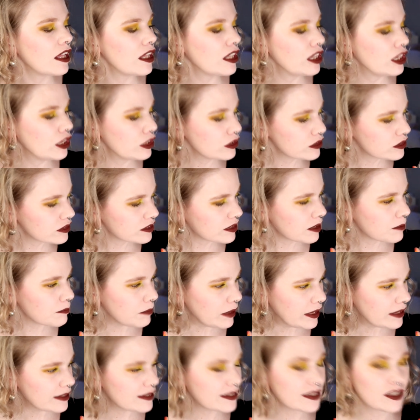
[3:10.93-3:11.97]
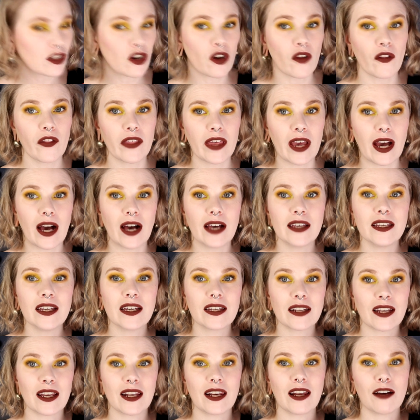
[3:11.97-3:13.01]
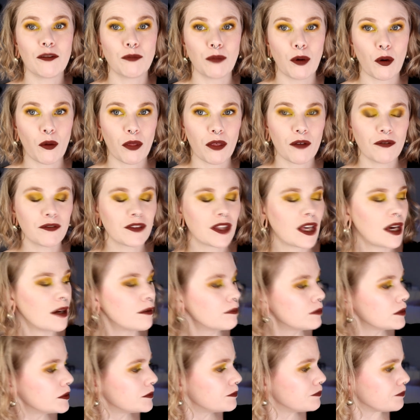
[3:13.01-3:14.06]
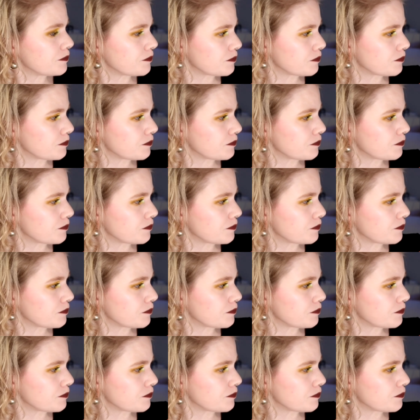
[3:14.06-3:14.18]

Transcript: looks amazing on the eye and I love both of them